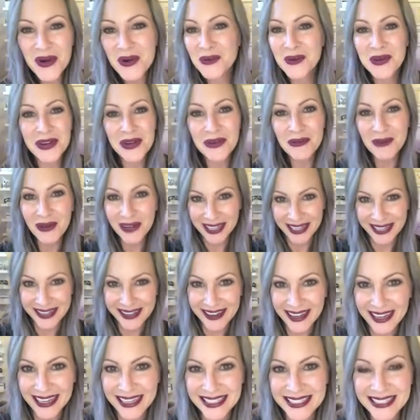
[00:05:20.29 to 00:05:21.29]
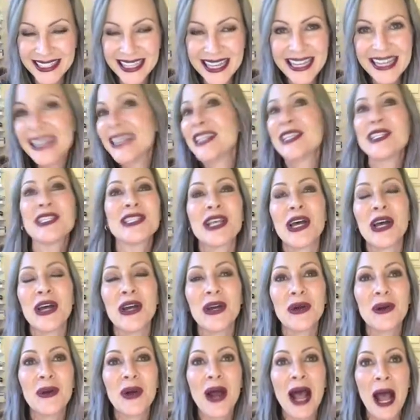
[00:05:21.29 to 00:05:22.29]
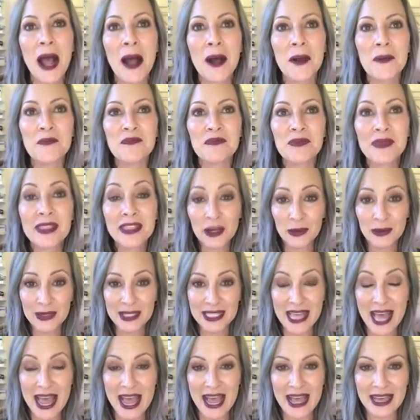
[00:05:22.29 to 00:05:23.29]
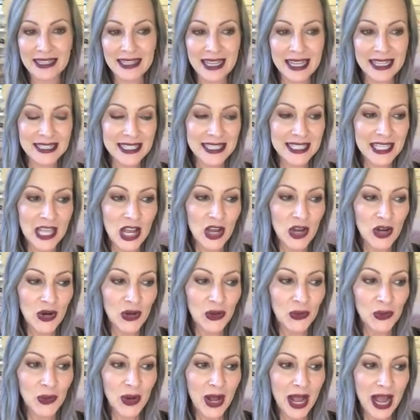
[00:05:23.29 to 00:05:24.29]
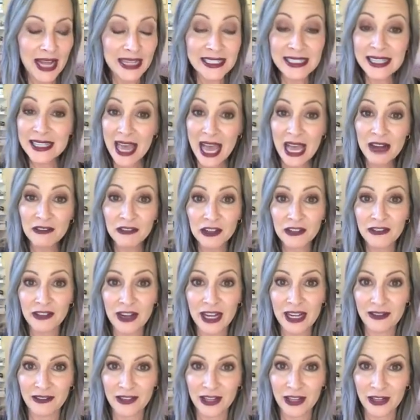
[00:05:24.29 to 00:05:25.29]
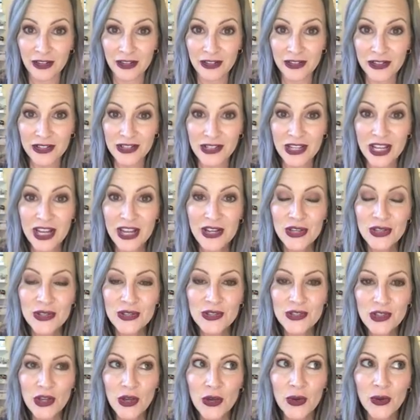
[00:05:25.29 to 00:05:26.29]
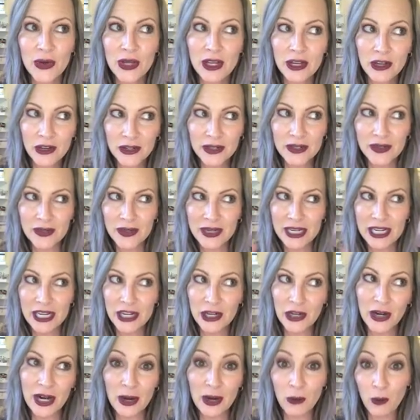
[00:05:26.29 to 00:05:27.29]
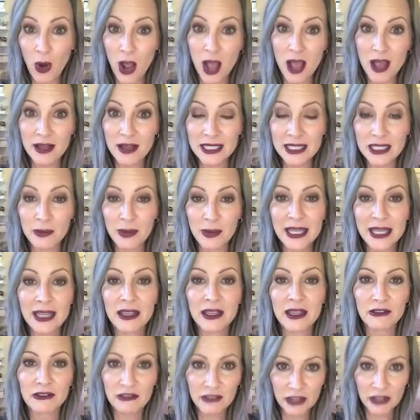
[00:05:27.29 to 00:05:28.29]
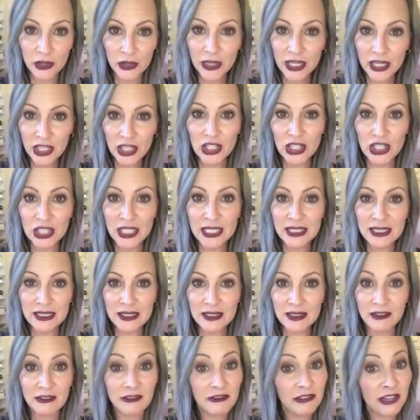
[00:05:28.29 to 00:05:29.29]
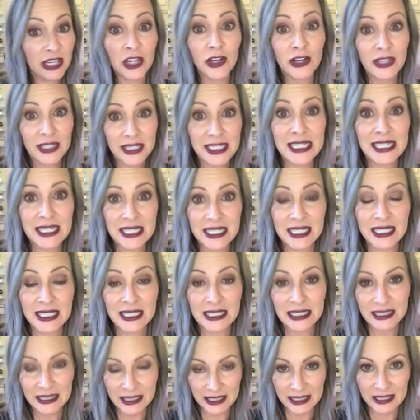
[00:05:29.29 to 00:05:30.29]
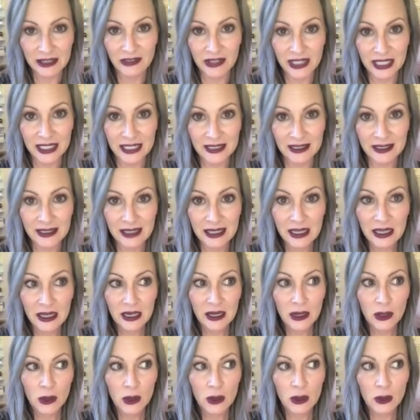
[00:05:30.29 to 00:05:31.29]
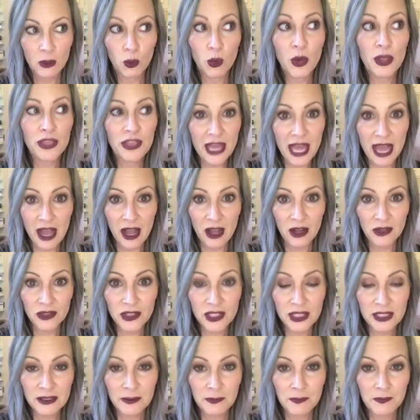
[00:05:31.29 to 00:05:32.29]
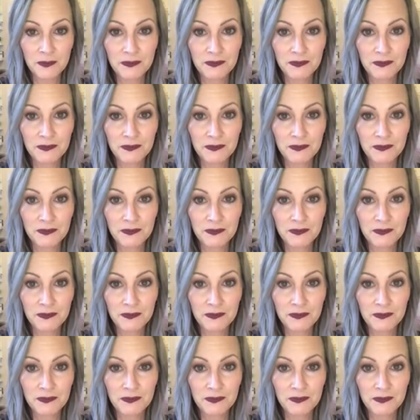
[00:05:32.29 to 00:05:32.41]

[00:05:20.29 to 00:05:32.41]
when you're working nights. So there was that. And so I did that for 5 years. So here I was making a very good, very decent living without